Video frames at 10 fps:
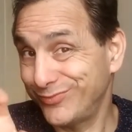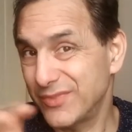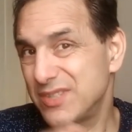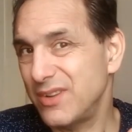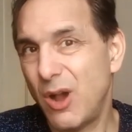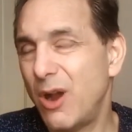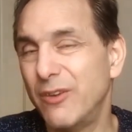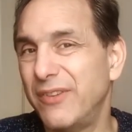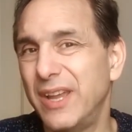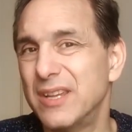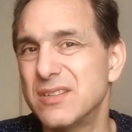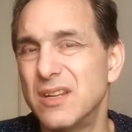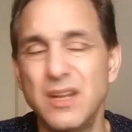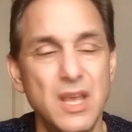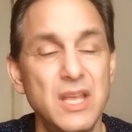It's horrifying, isn't
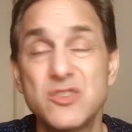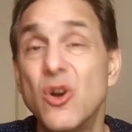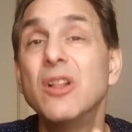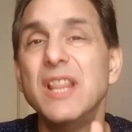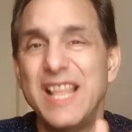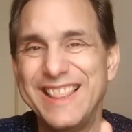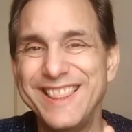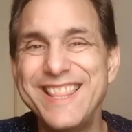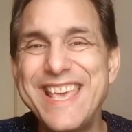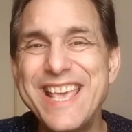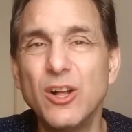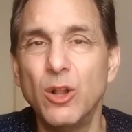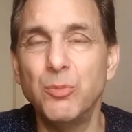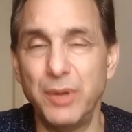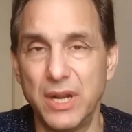it? It's all
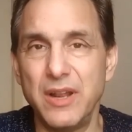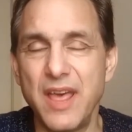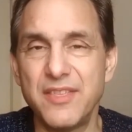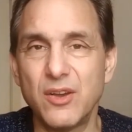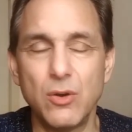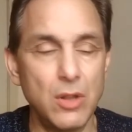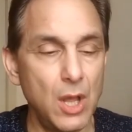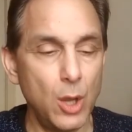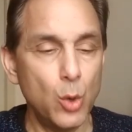legal but unethical.